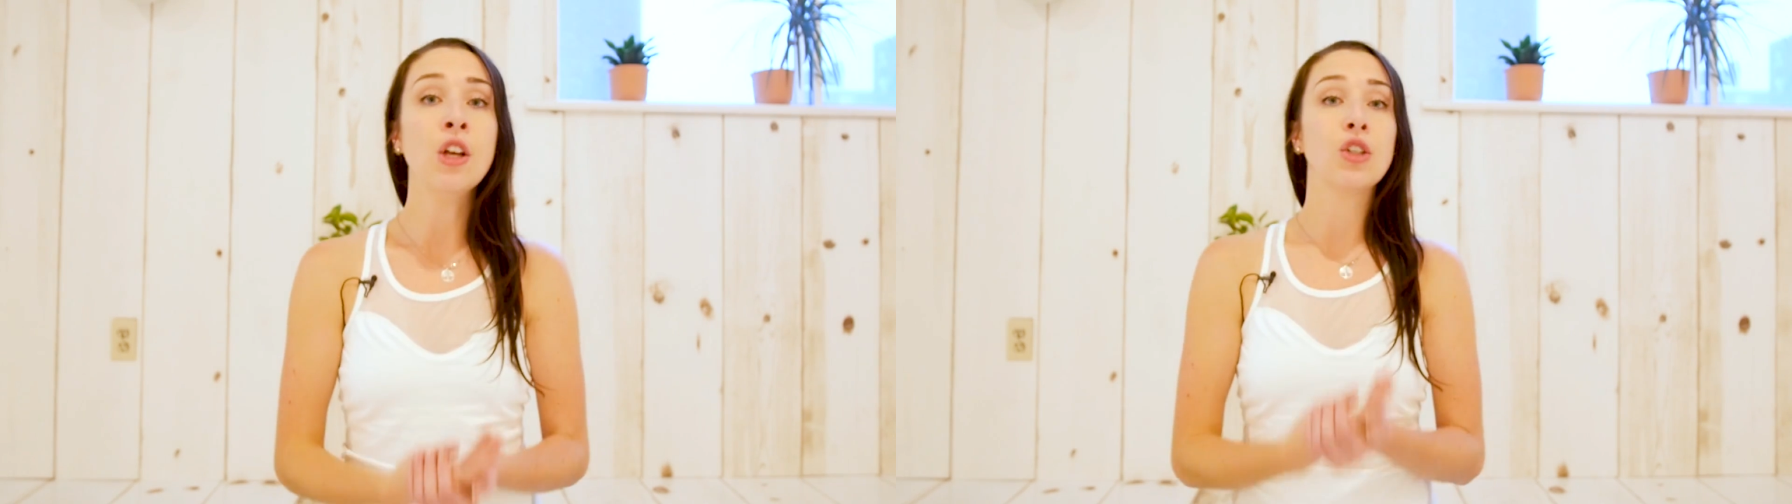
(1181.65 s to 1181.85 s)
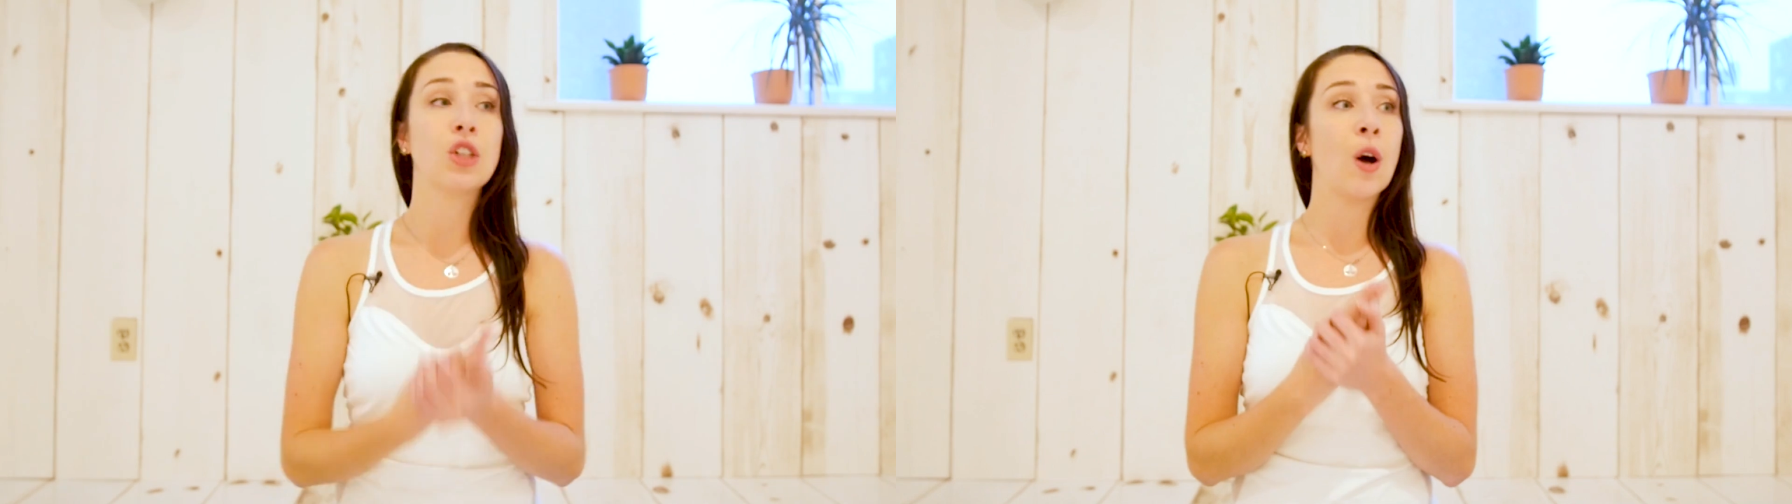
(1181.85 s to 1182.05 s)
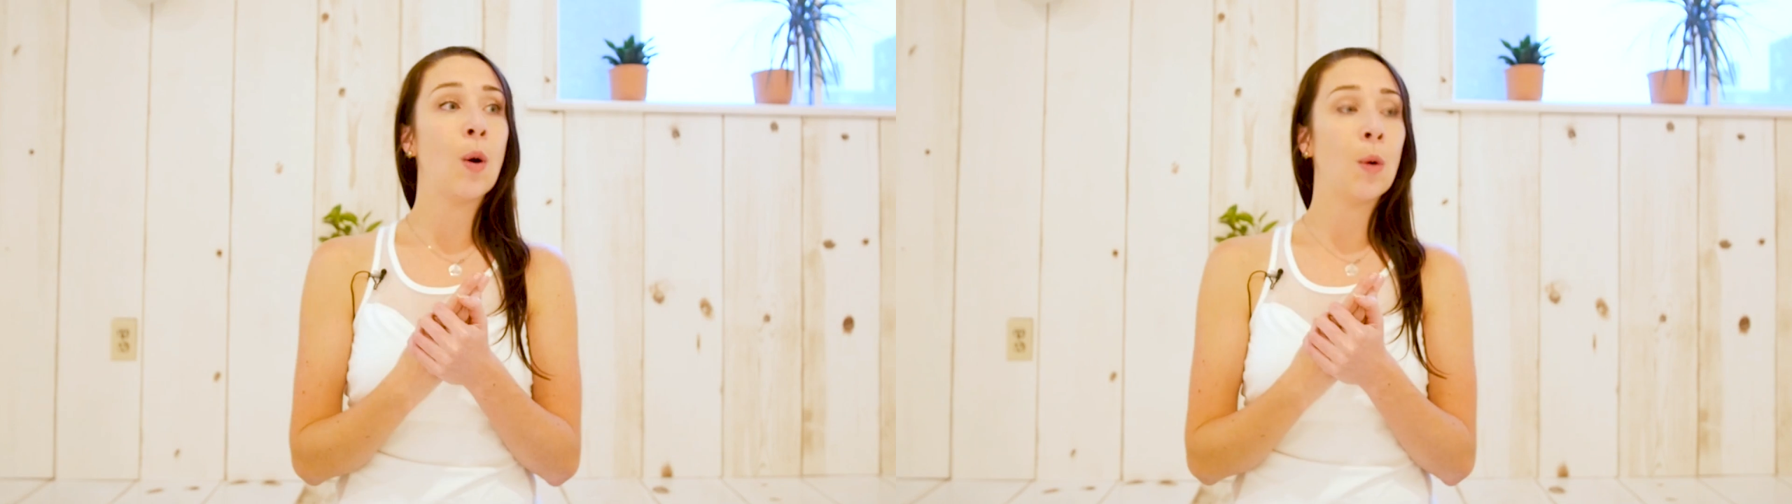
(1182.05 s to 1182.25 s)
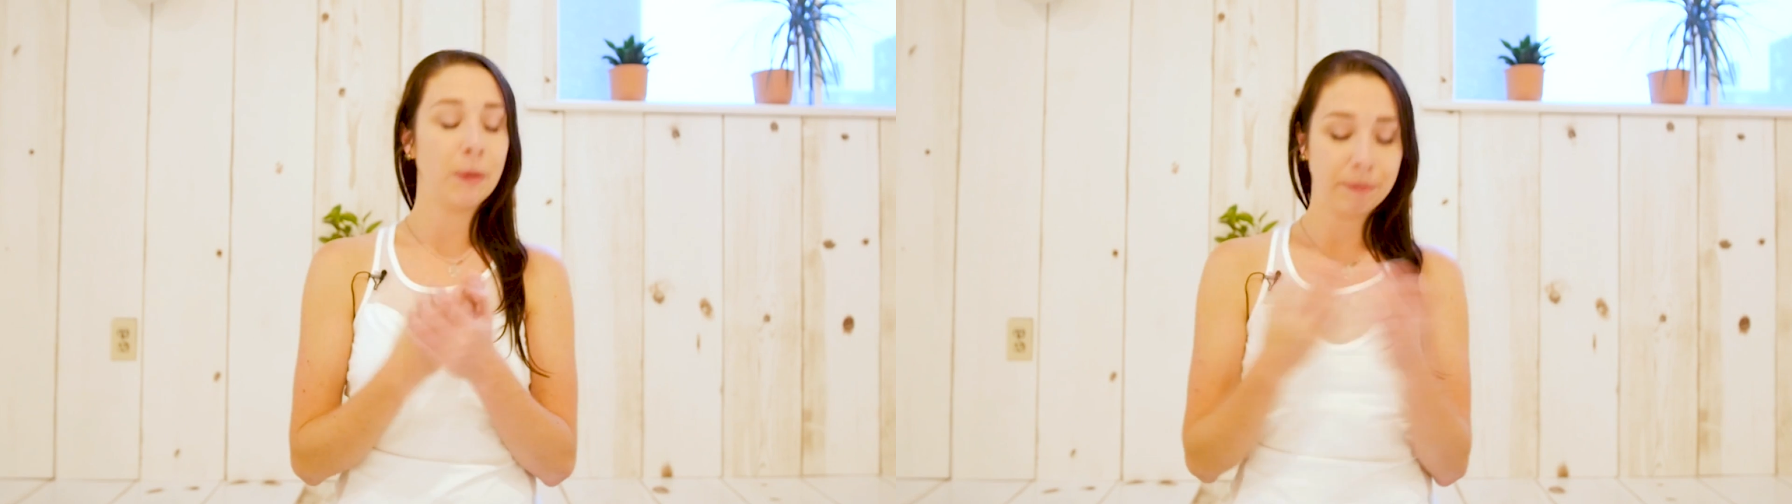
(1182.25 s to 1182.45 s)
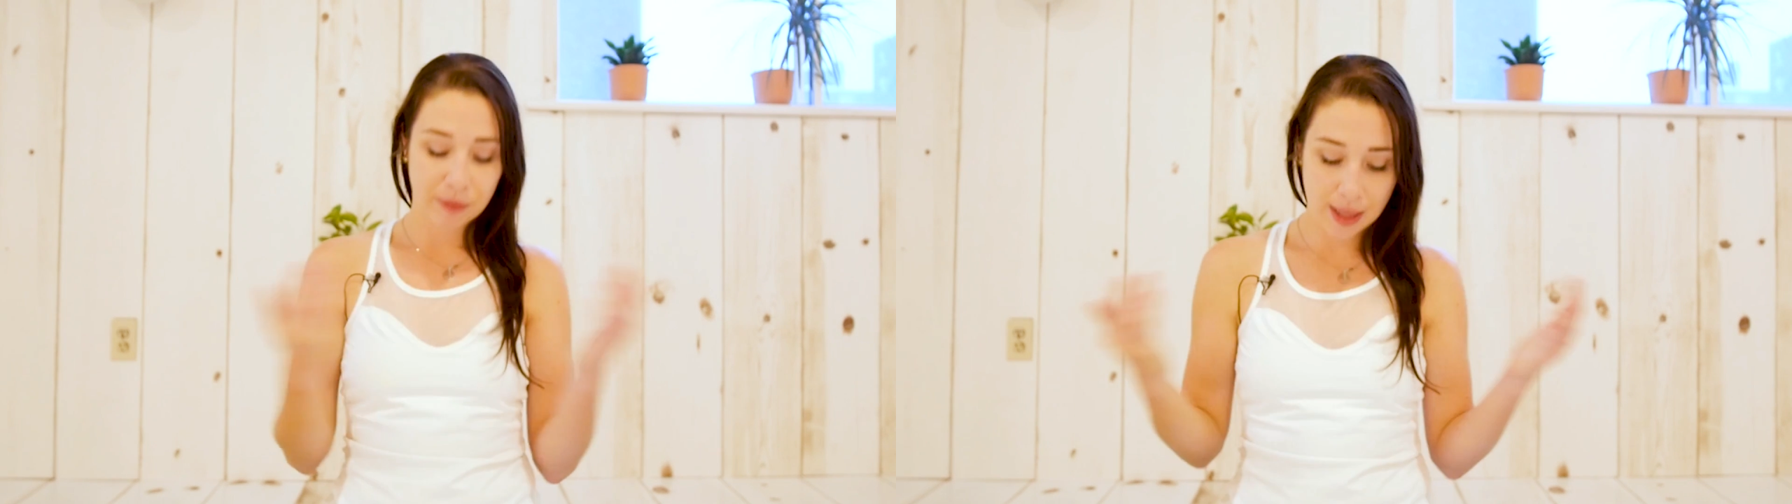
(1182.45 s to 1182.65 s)

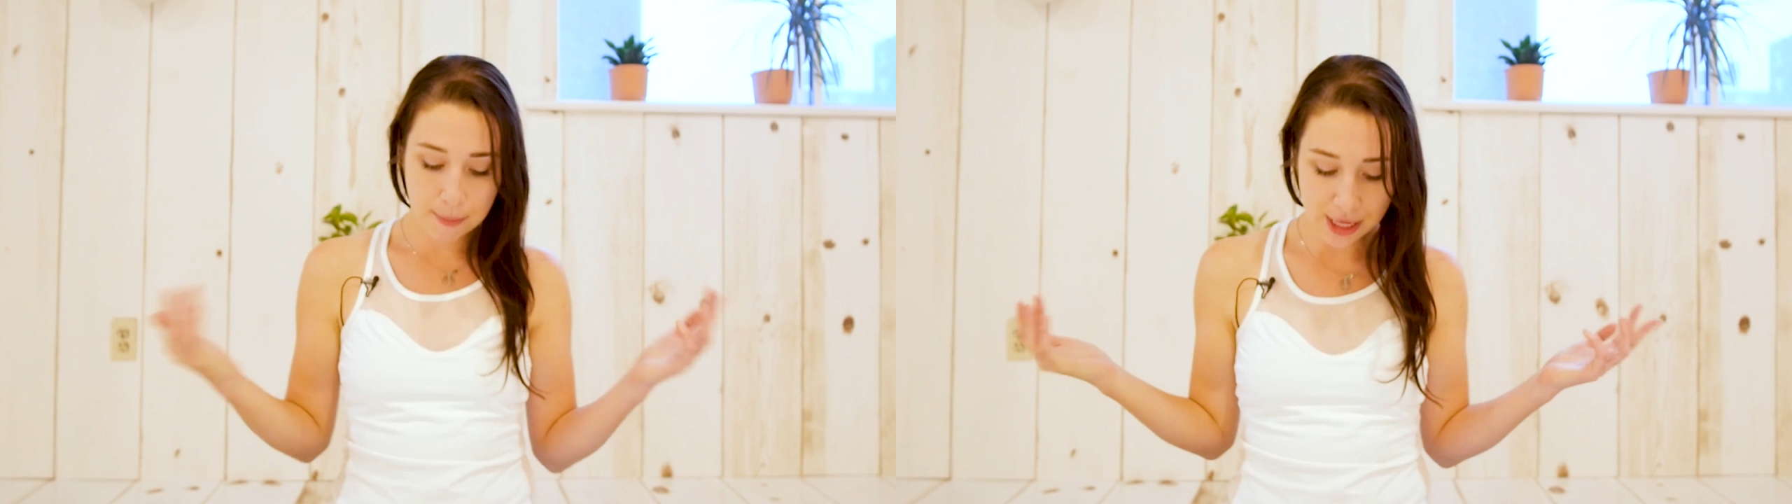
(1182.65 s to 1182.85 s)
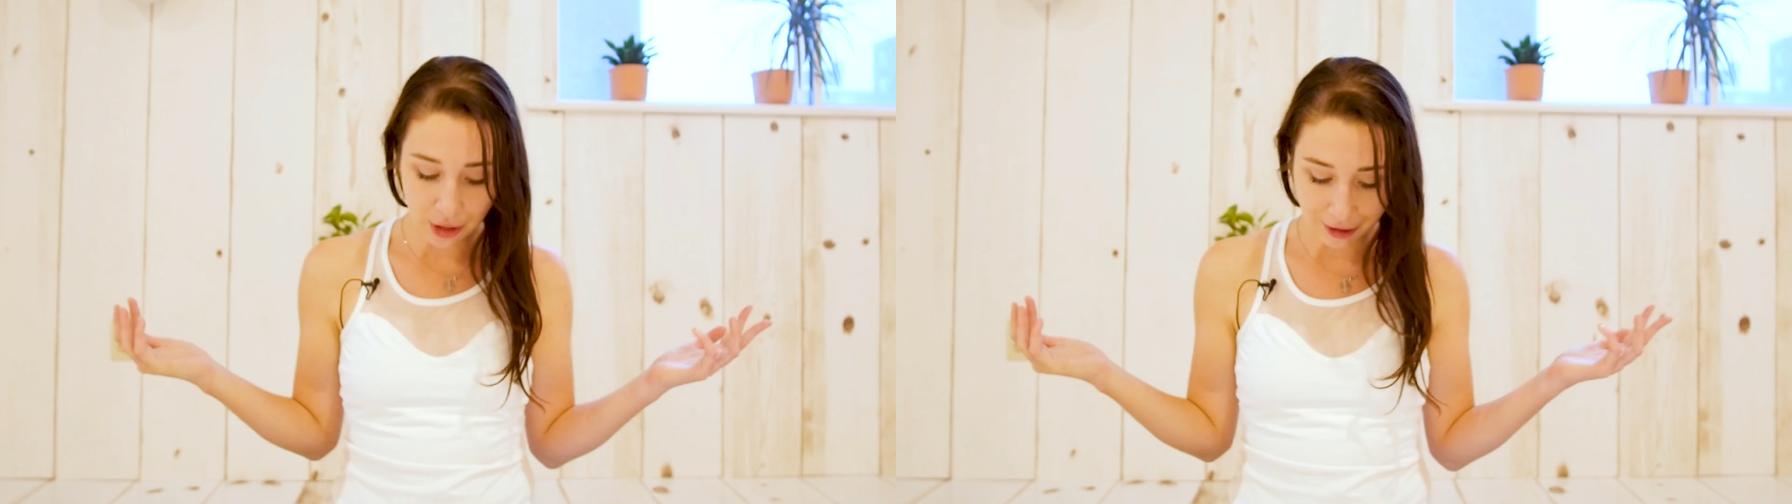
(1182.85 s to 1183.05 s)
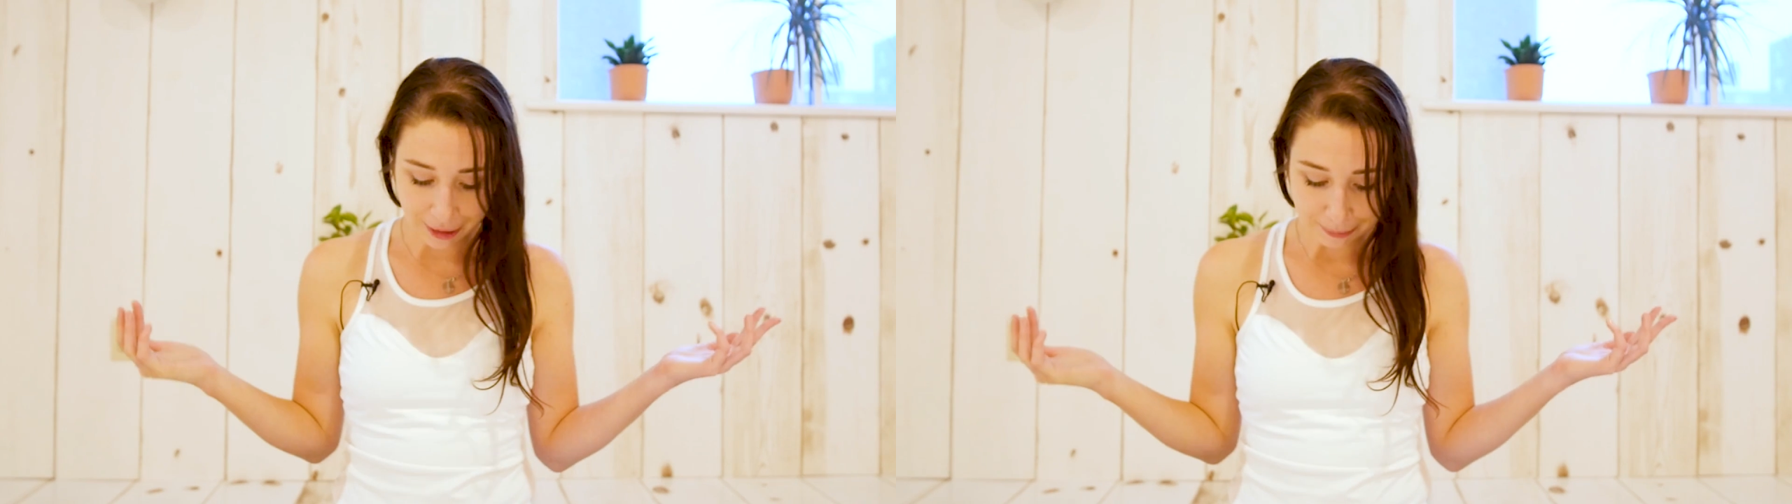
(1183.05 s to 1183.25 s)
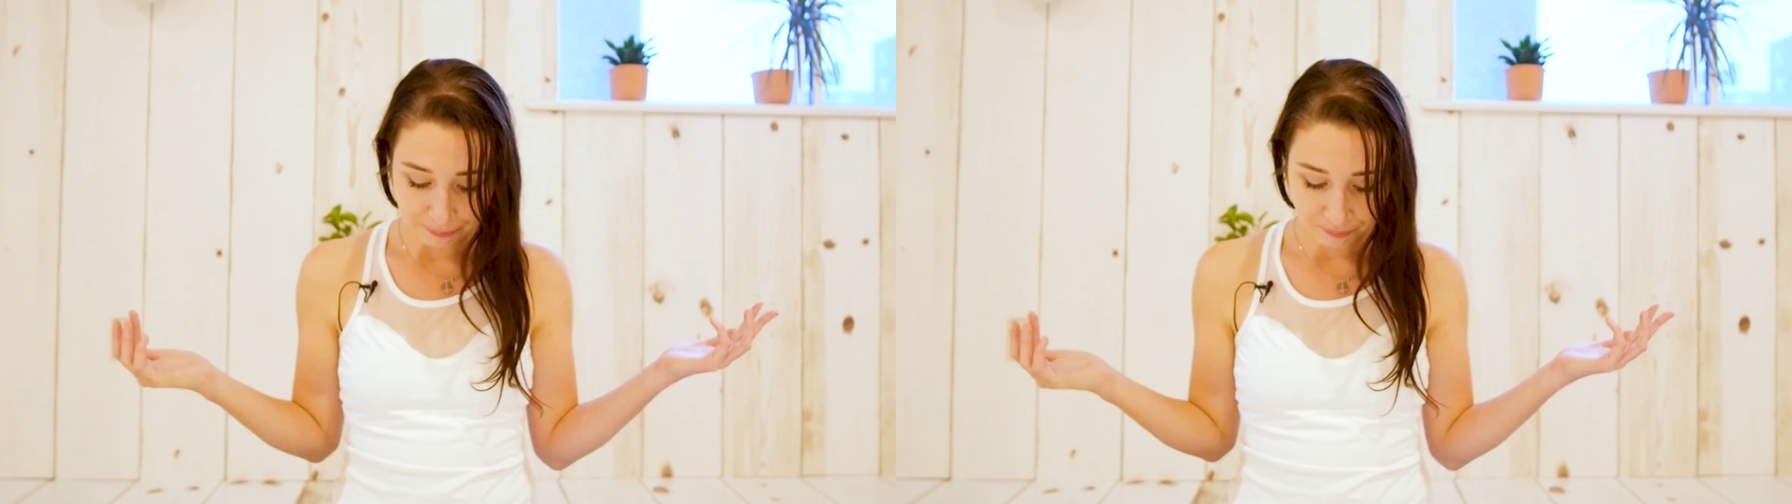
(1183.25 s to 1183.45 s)
So let me look.